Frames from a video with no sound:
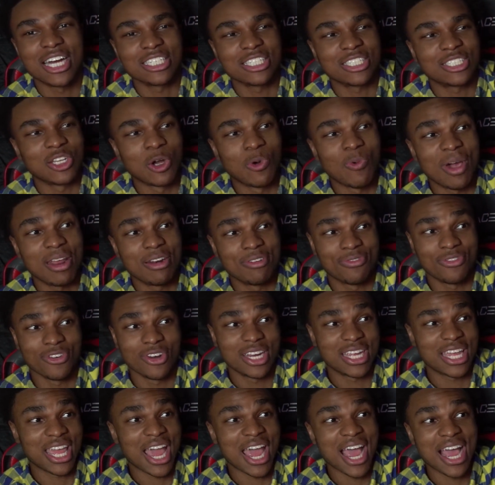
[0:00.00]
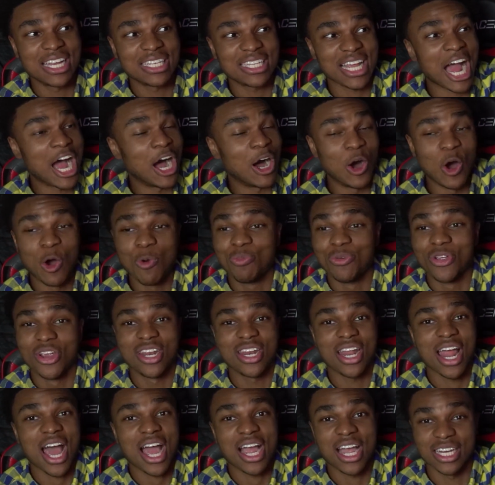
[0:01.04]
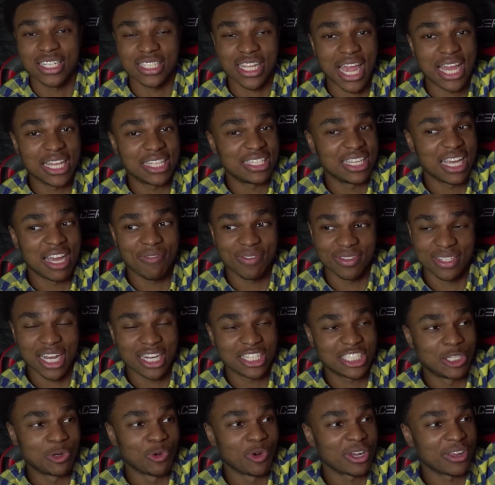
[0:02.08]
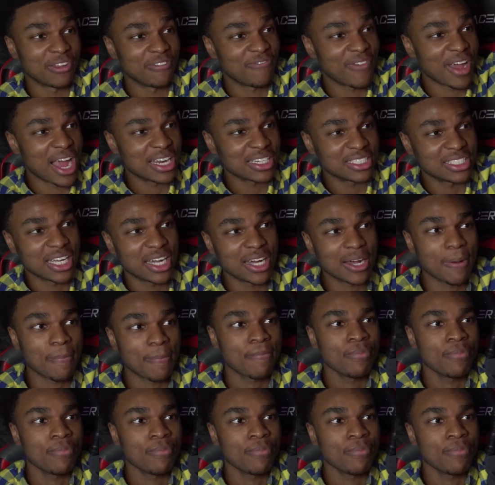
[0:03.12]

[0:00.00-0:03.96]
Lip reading: are still waiting for your cans. I hope you're not, because ATF is actually working fast now.